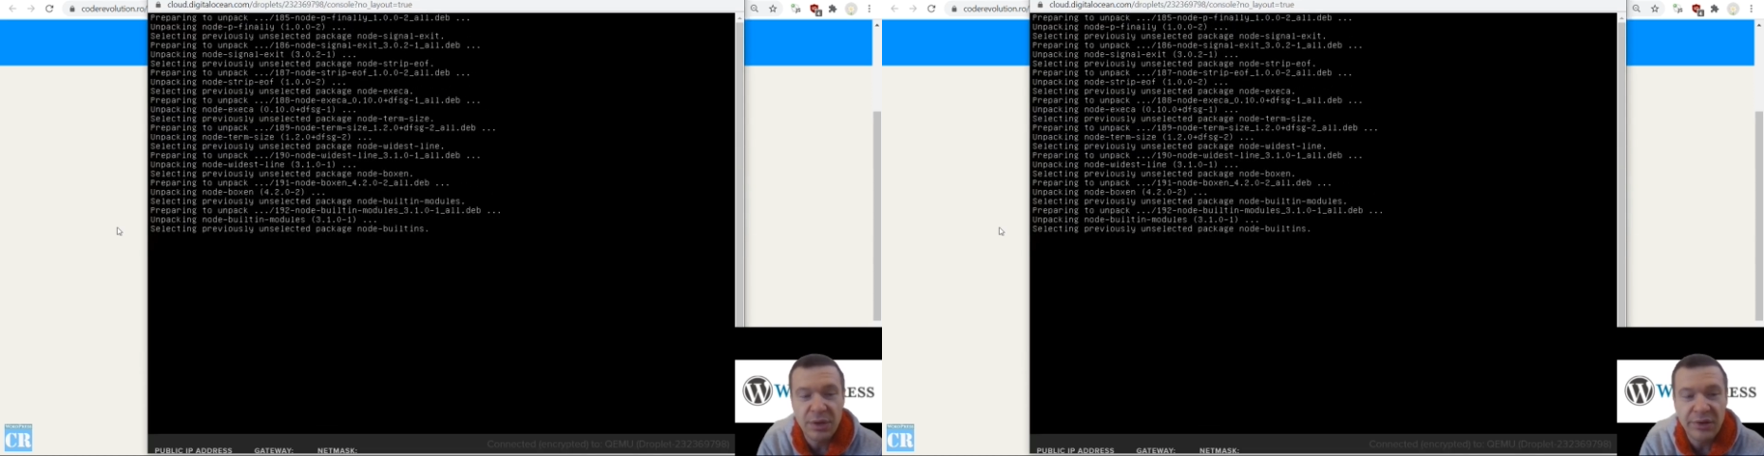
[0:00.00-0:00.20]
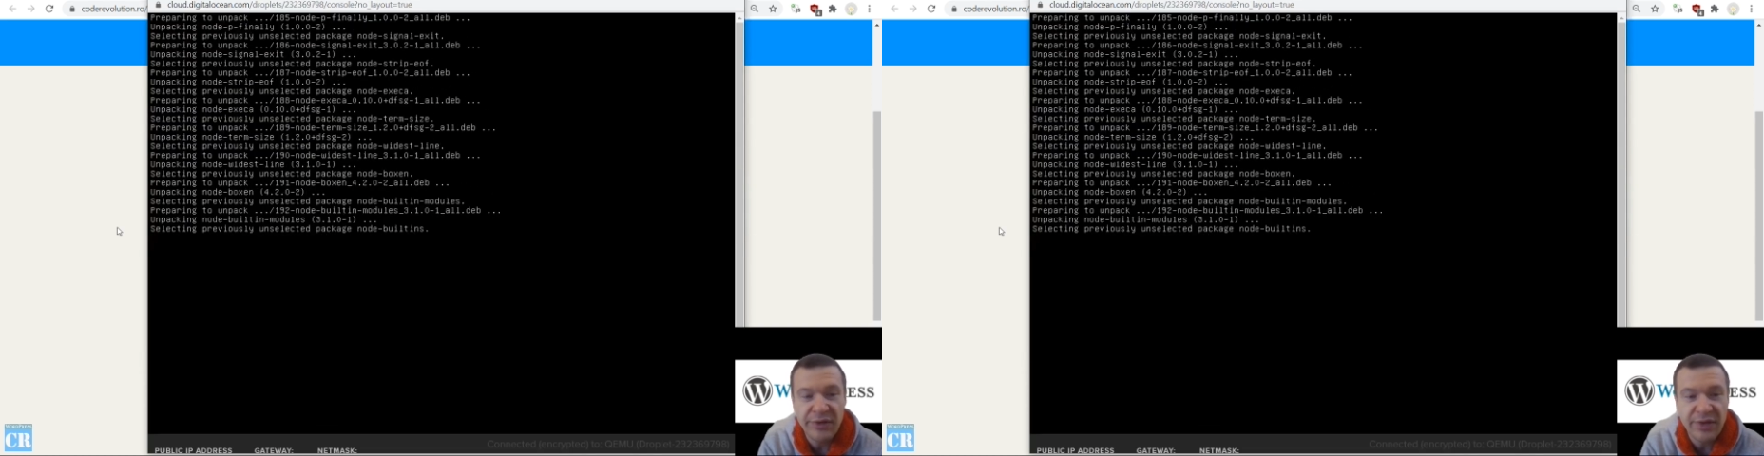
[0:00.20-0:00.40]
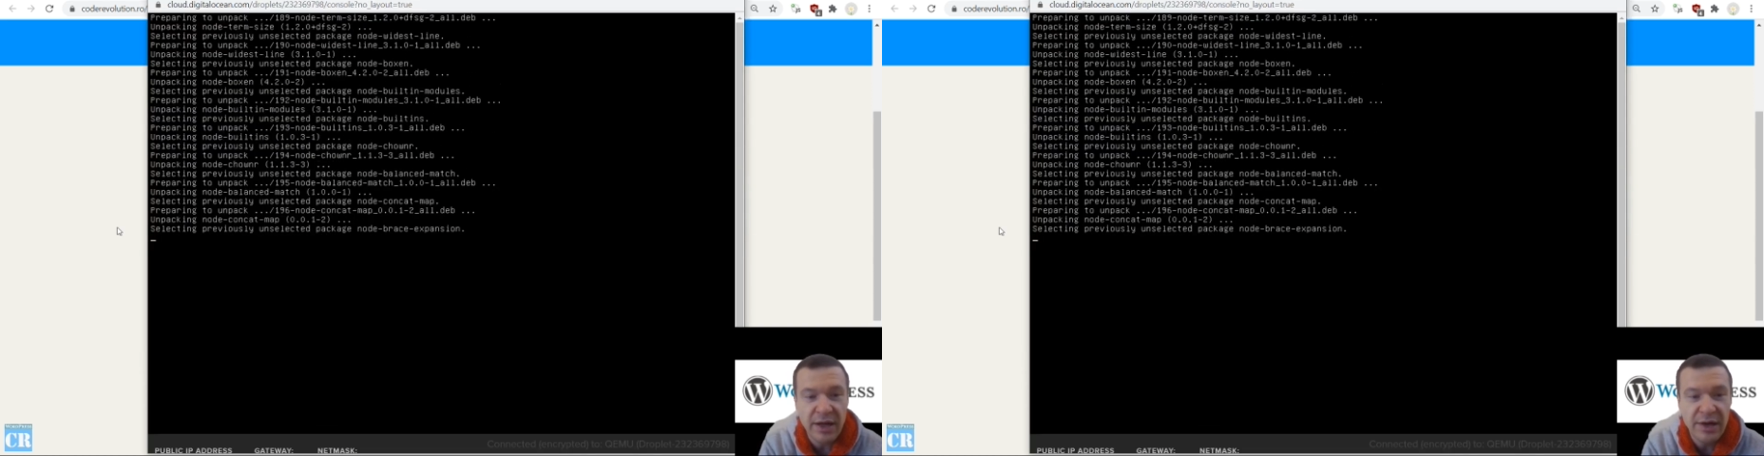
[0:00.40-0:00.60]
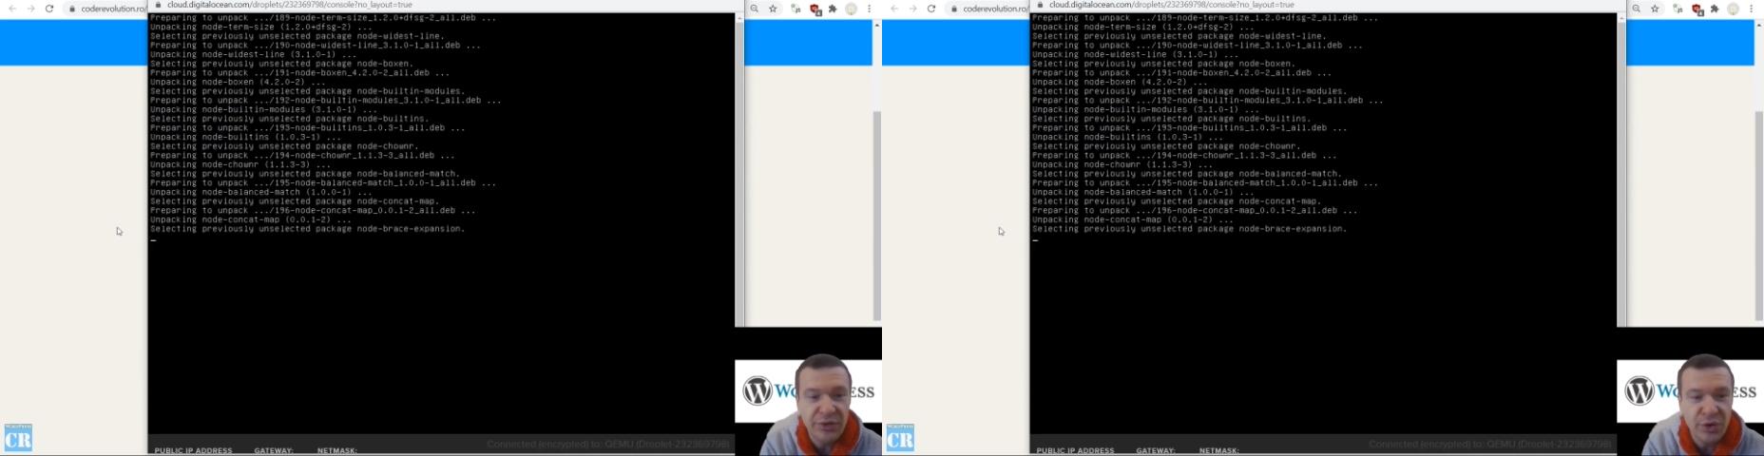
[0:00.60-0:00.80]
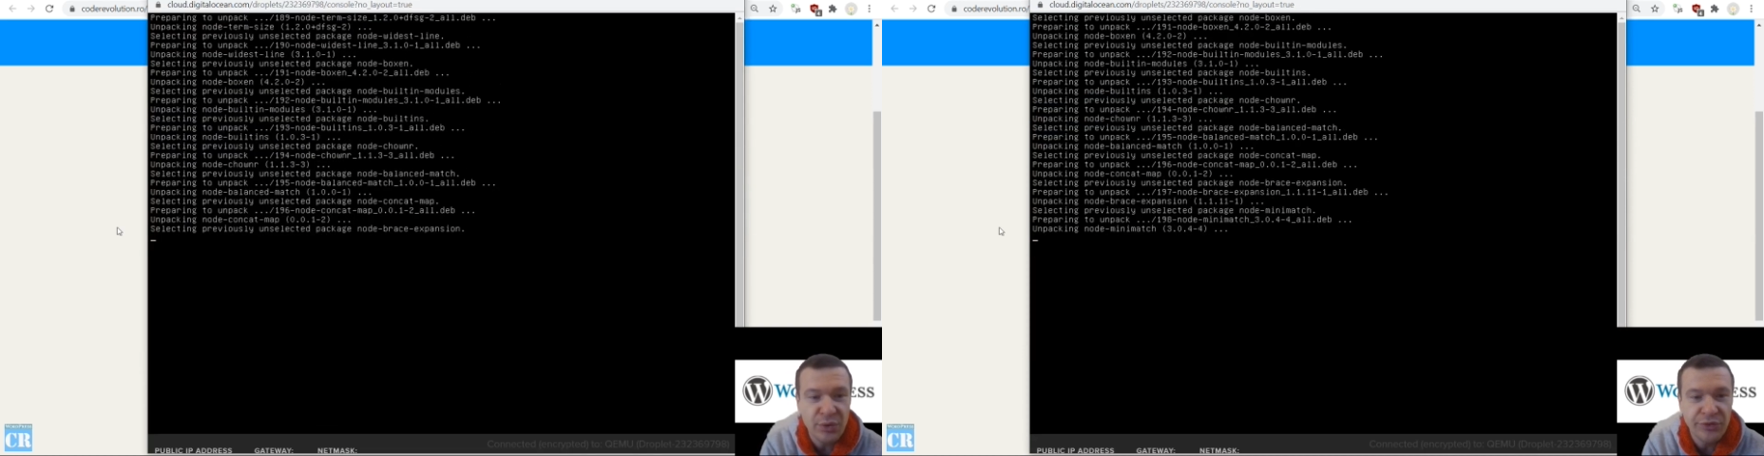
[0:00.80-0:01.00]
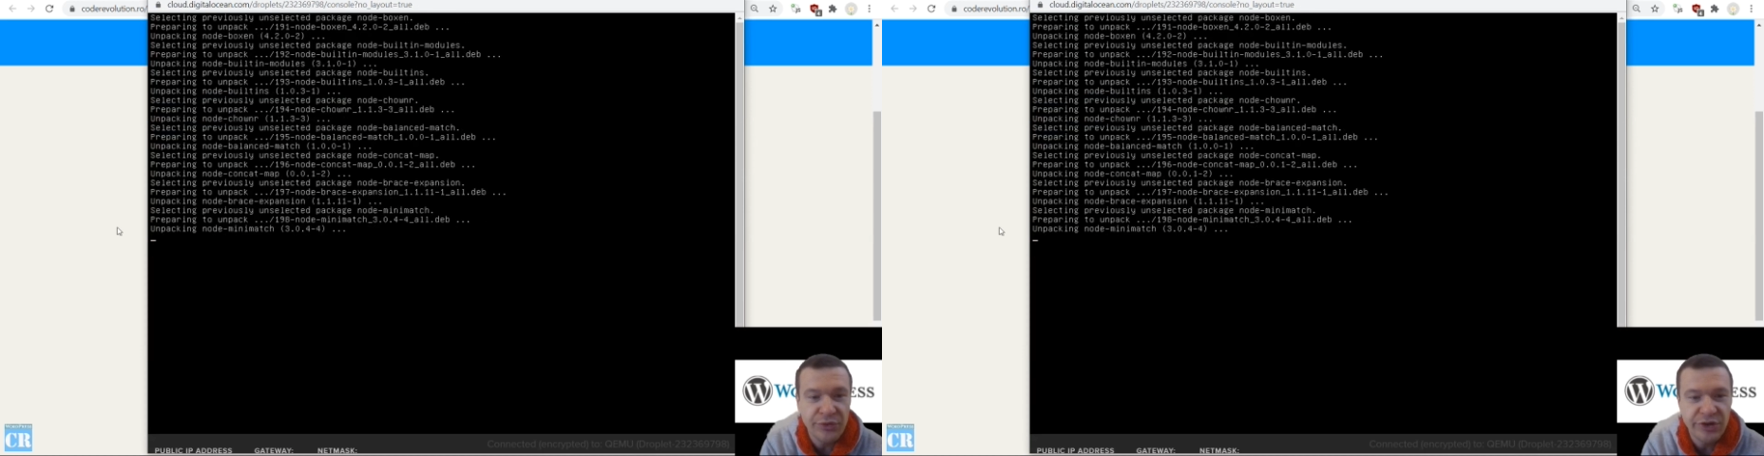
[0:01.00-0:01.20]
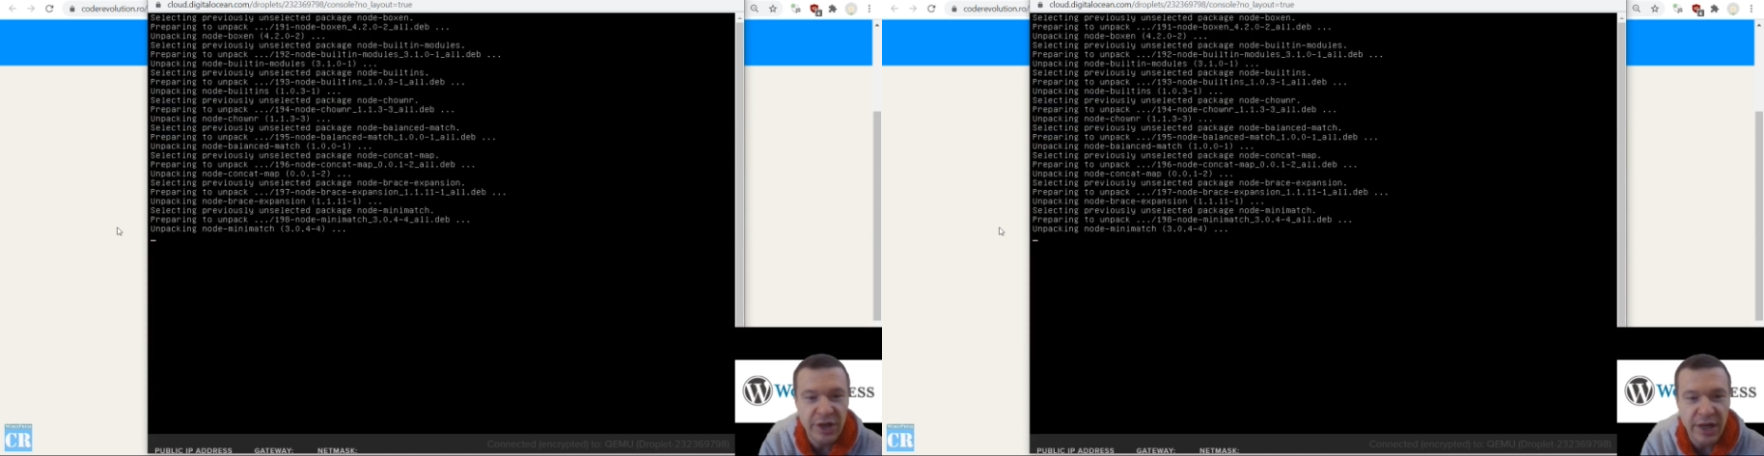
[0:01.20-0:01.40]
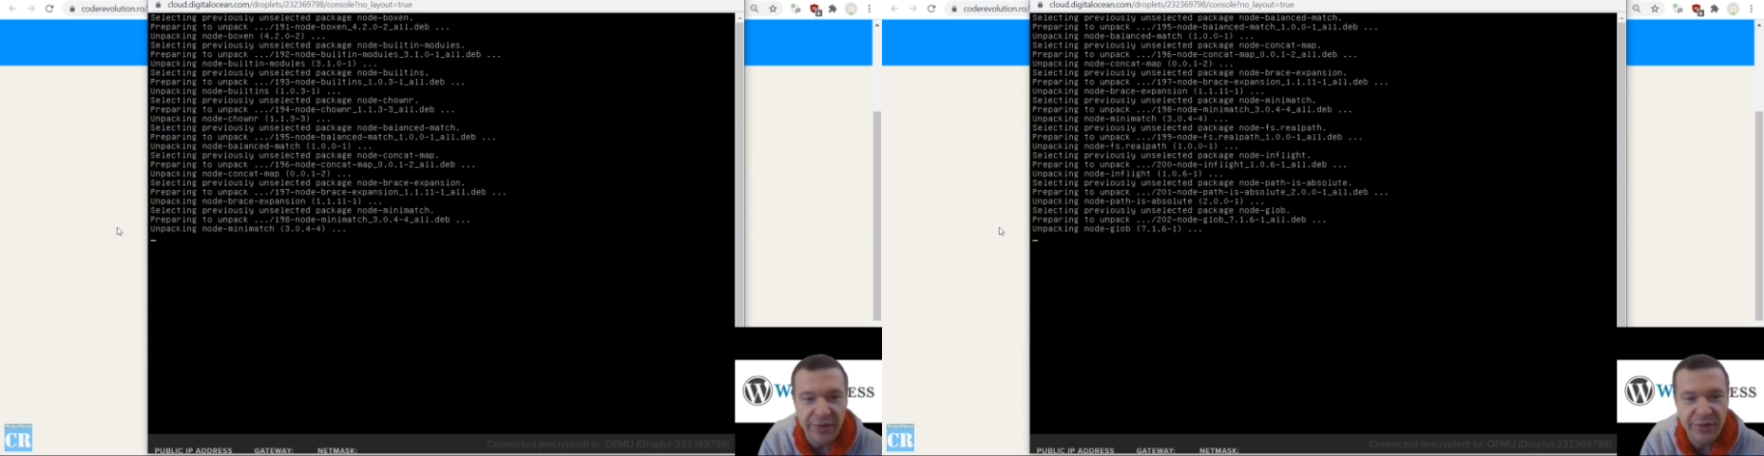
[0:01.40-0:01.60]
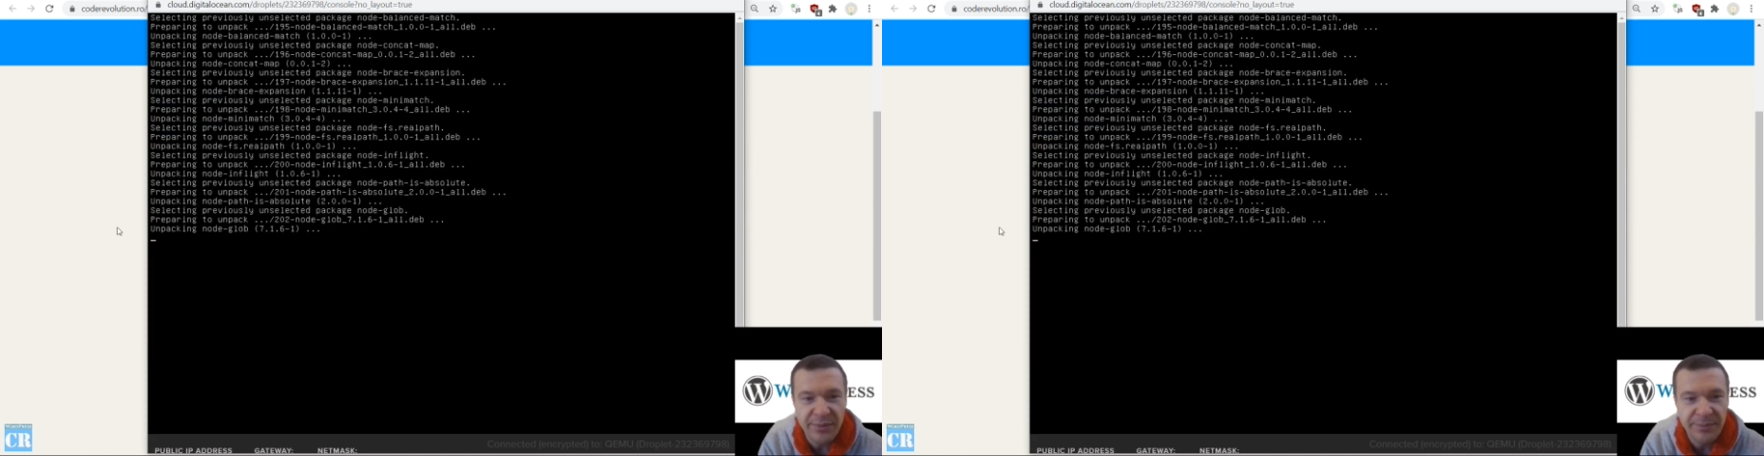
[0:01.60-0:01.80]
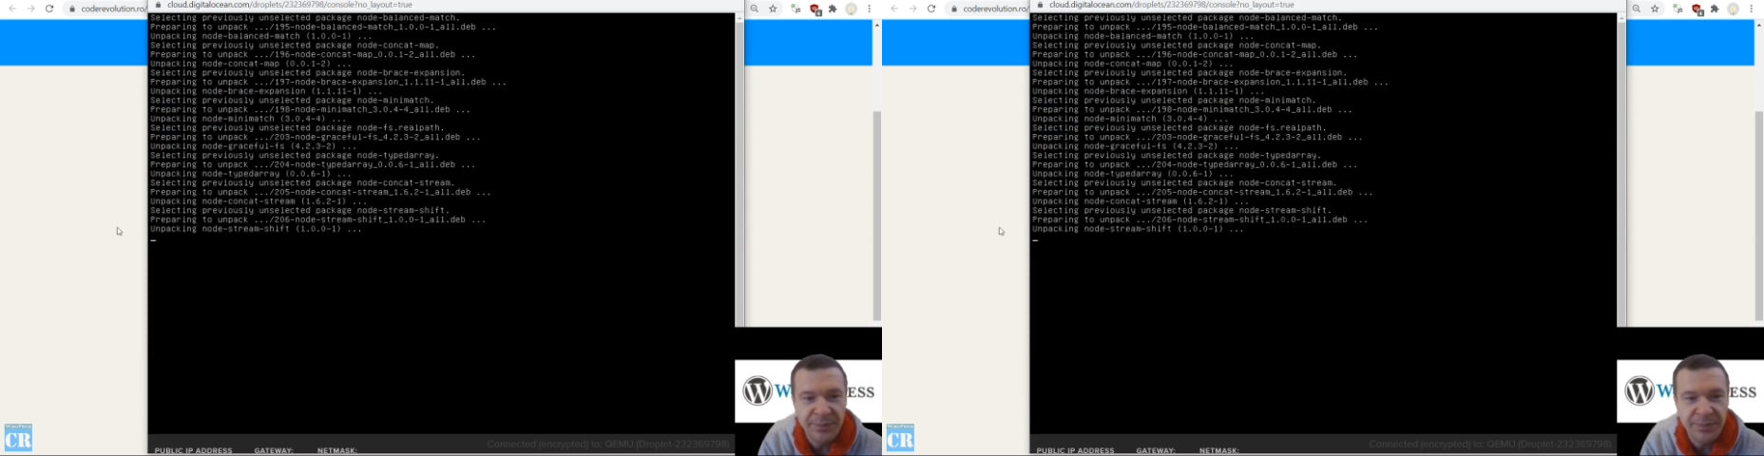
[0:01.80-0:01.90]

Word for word: install Node.js